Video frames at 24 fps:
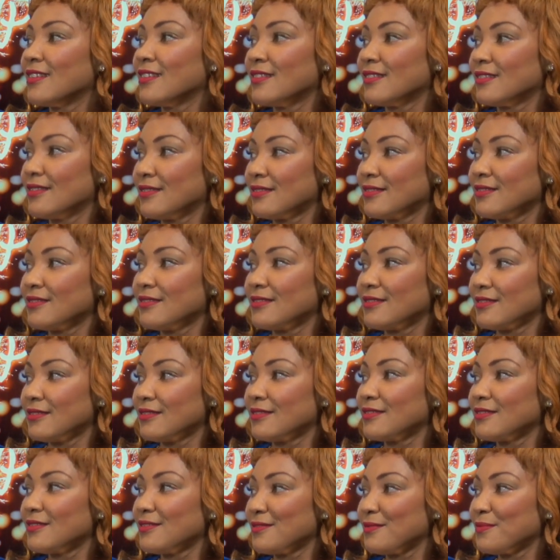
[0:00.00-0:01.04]

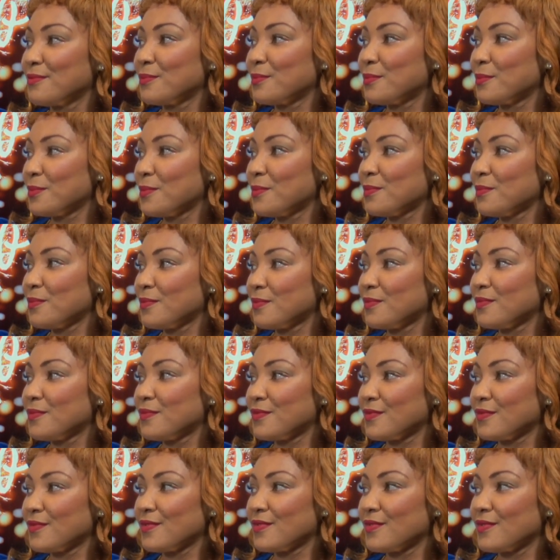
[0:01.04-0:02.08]

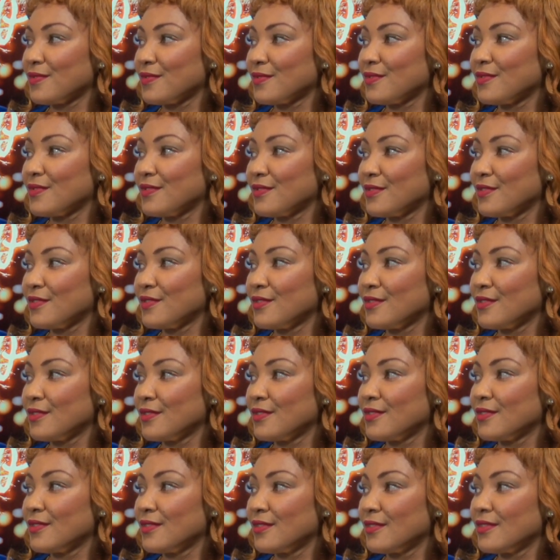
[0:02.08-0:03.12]

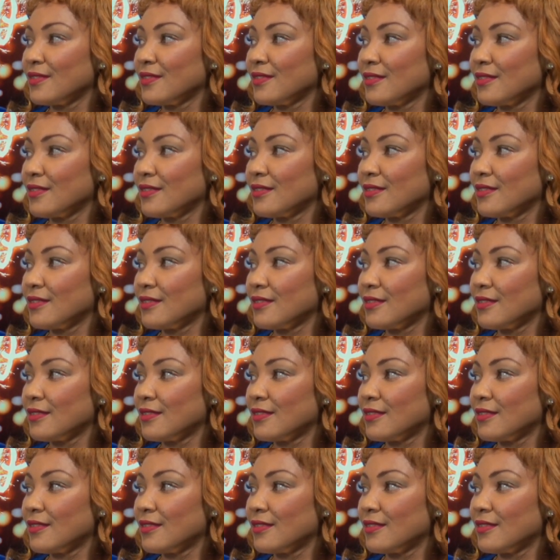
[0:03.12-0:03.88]
No words are spoken by the person on screen.